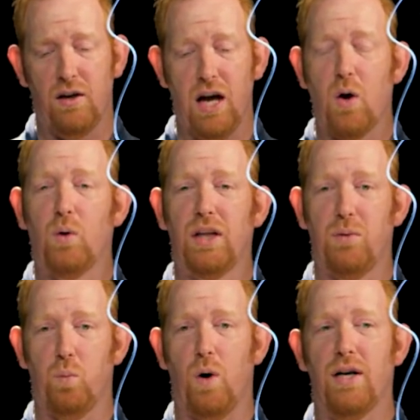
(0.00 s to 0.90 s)
not only
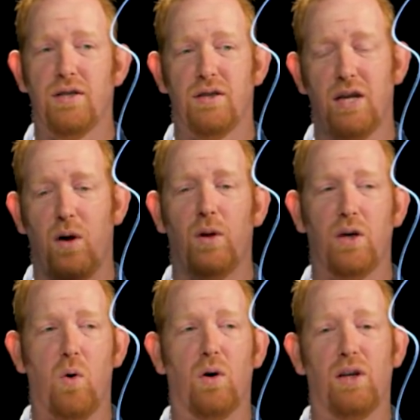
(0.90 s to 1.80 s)
once, not only
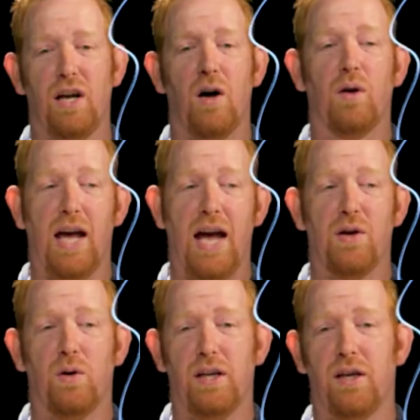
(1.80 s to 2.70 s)
quarterly, not only
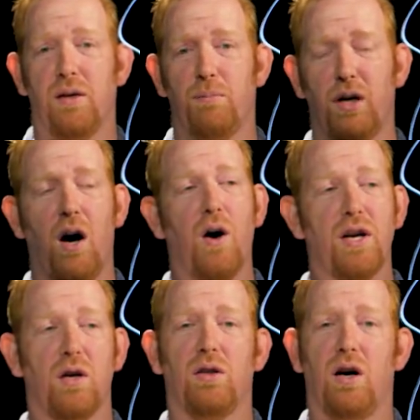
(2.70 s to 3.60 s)
annually, but all
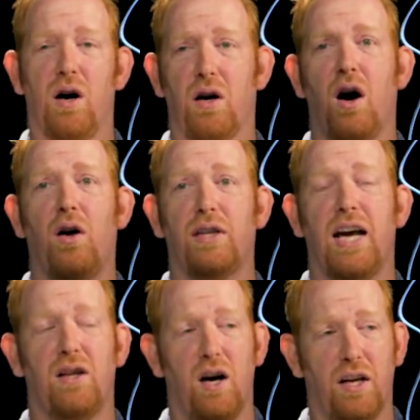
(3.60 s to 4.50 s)
year long, all
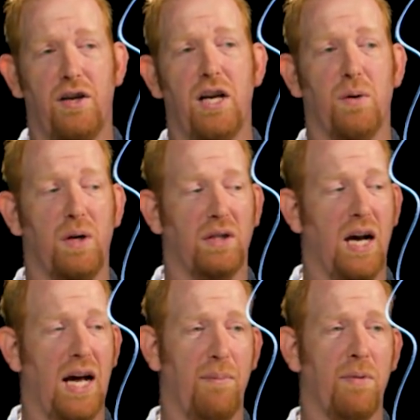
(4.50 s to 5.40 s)
day long, in near real
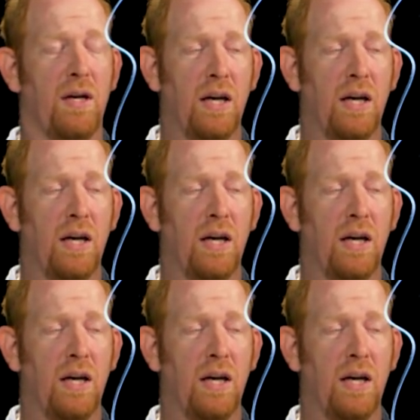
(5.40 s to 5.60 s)
time.